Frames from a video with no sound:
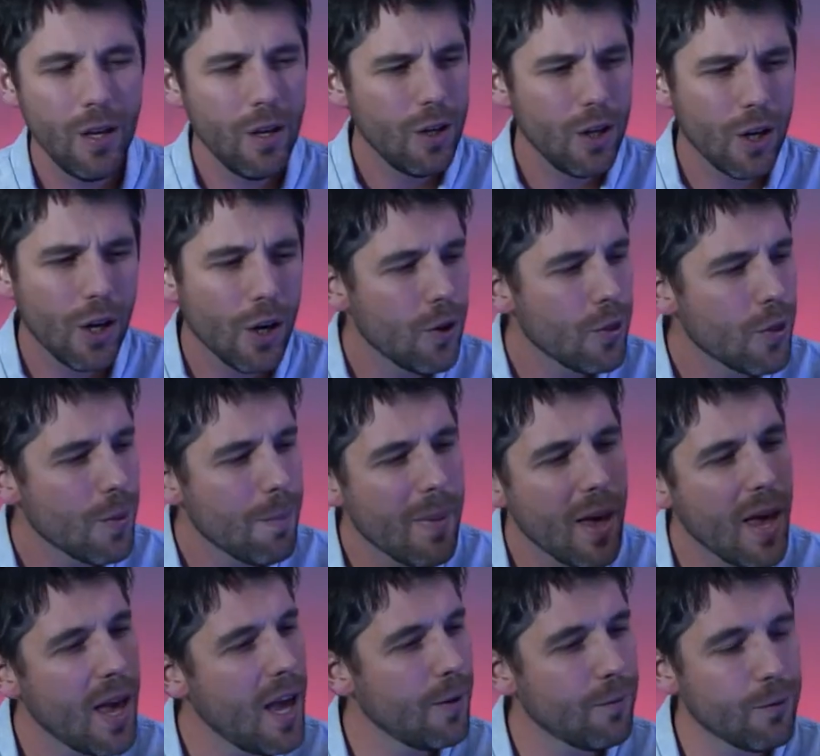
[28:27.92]
You know, the
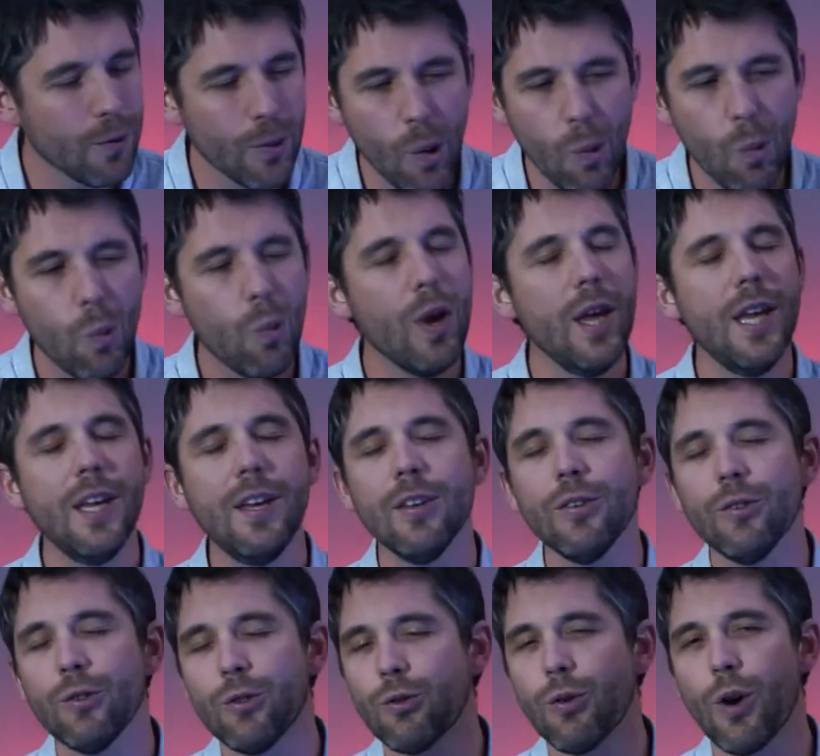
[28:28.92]
man from the
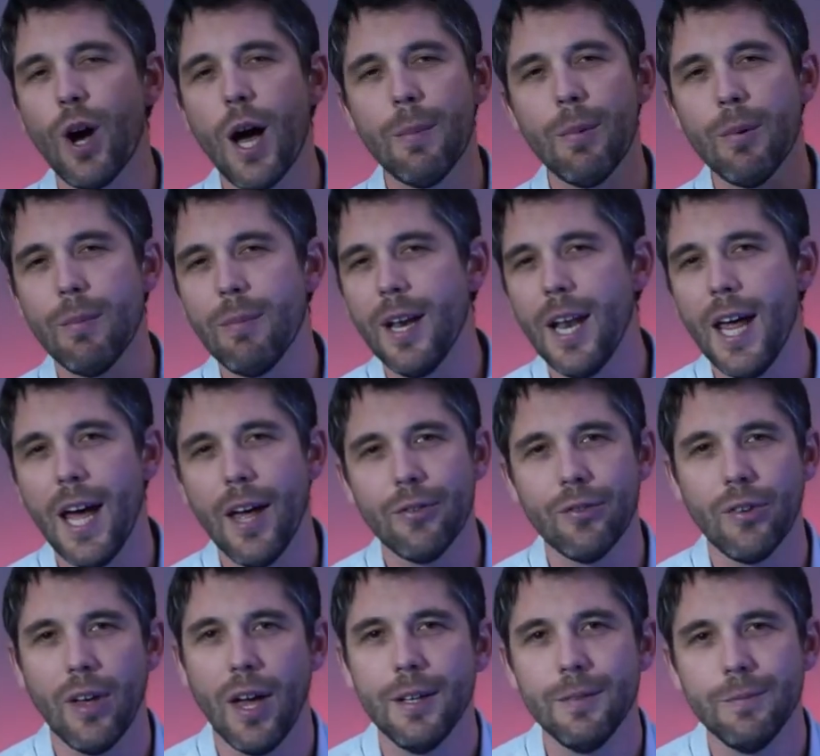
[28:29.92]
weakest tribe of
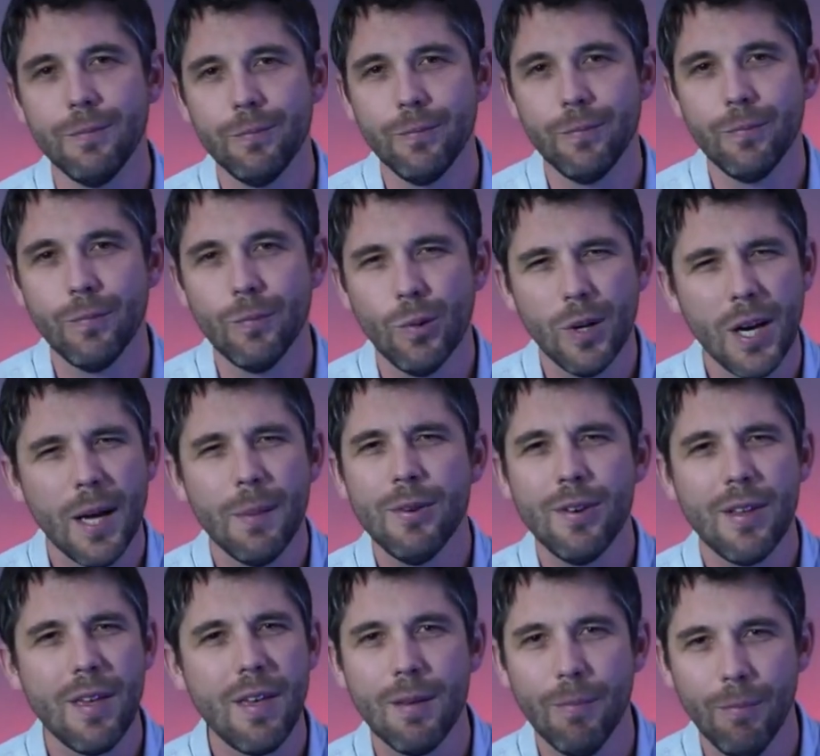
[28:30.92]
Manasseh. What happened
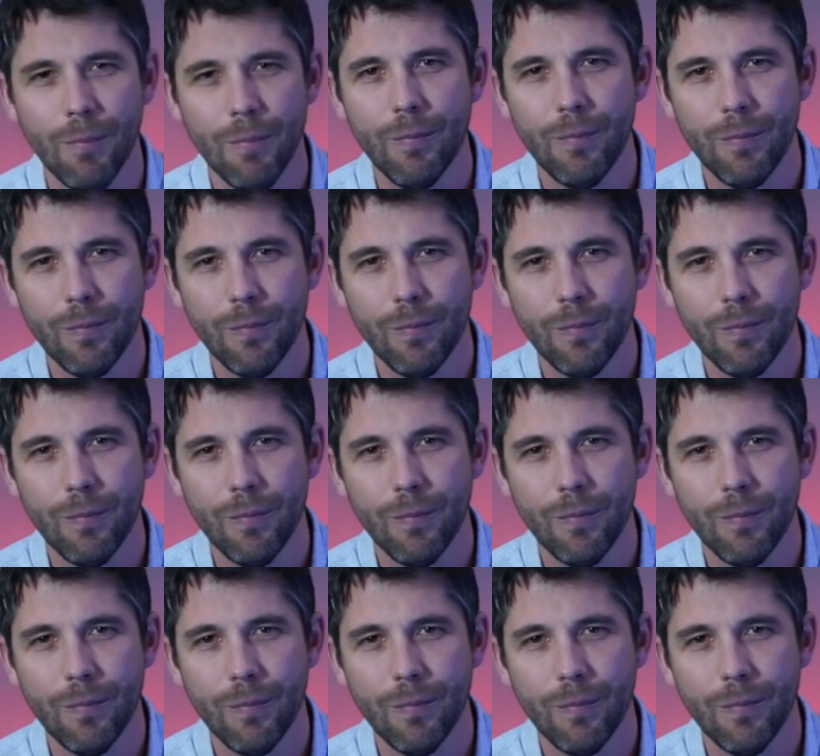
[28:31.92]
to him?